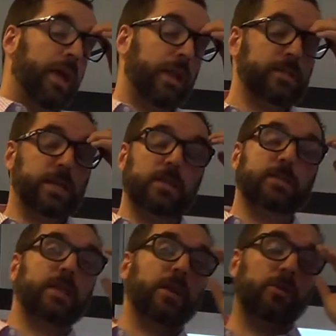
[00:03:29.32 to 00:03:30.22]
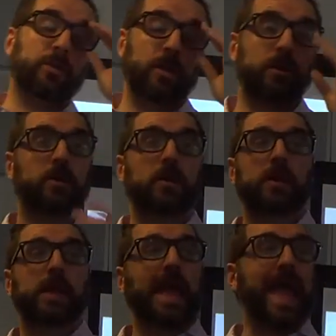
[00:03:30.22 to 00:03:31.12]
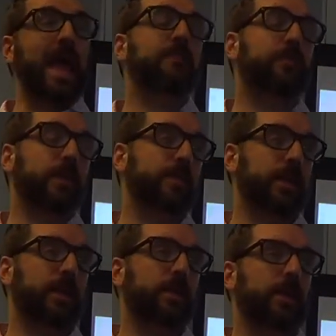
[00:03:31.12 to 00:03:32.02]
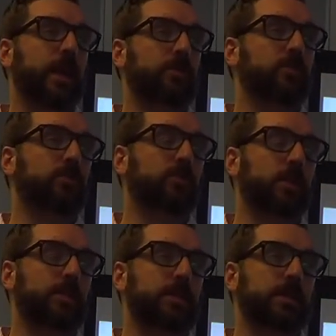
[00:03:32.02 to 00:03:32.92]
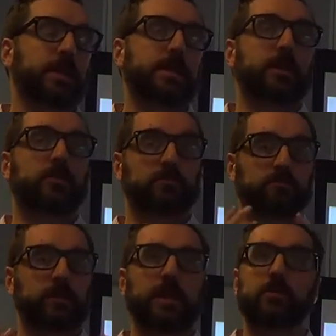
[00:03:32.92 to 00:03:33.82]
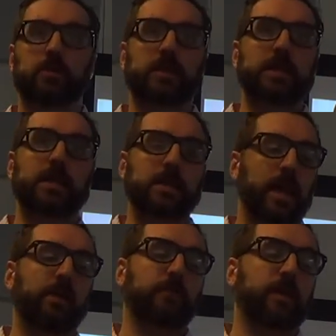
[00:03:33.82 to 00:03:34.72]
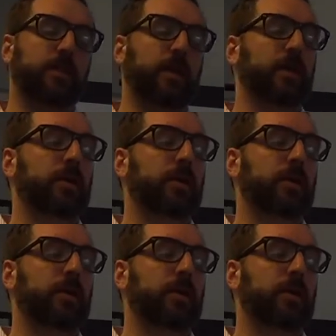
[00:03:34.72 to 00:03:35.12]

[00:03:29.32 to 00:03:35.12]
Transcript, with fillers: And as Jens said earlier, everything at Google runs in a container, literally everything.